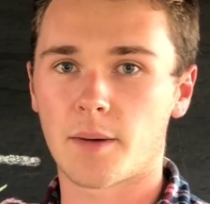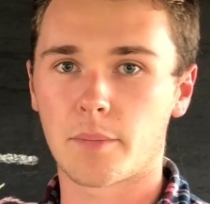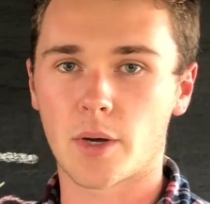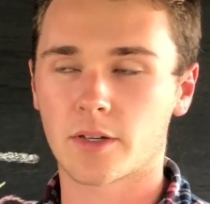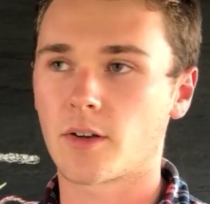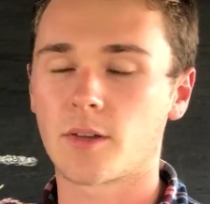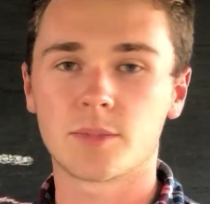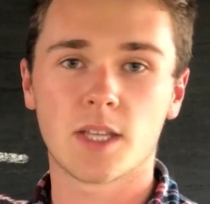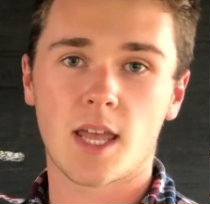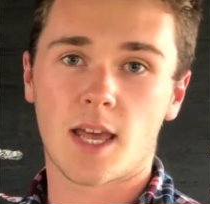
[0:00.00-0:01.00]

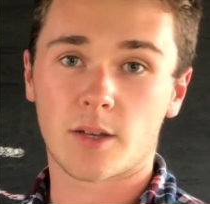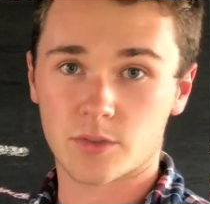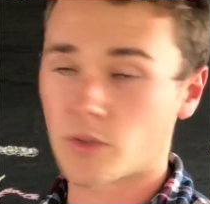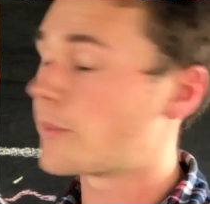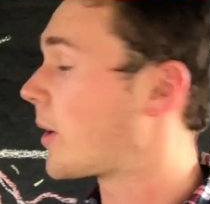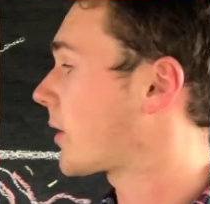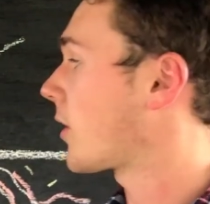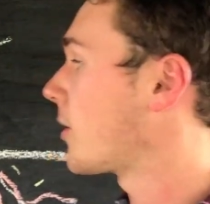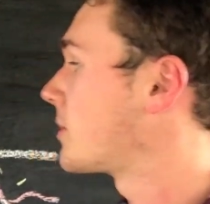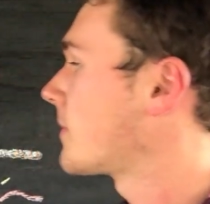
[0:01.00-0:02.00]
microbes, our soil
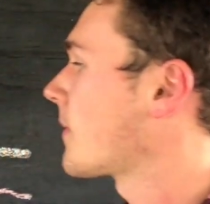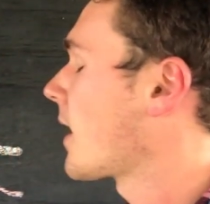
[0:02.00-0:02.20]
microbes,